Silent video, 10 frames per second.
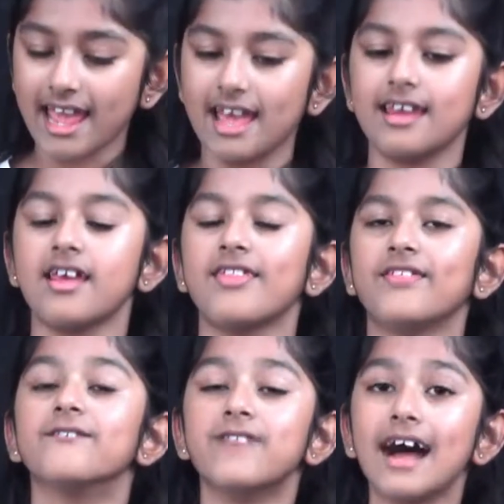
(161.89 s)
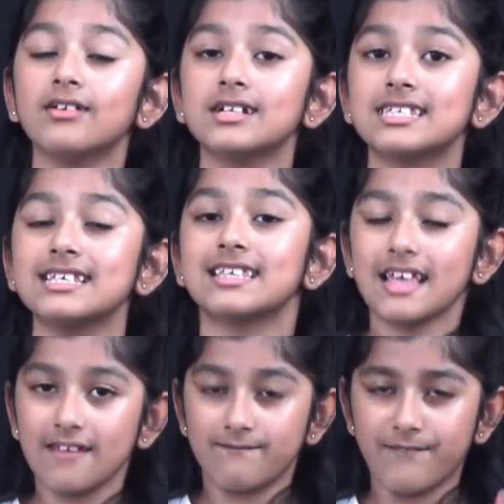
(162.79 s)
and the viruses
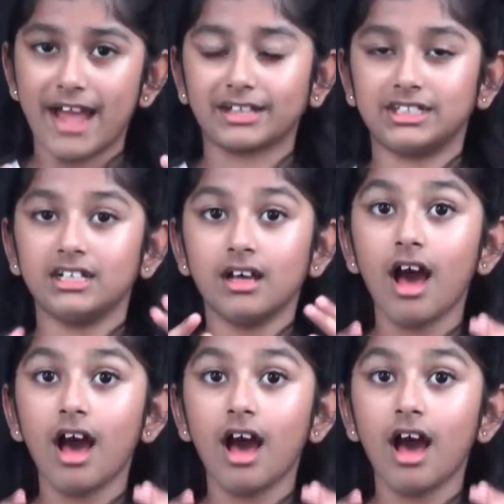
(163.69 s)
infect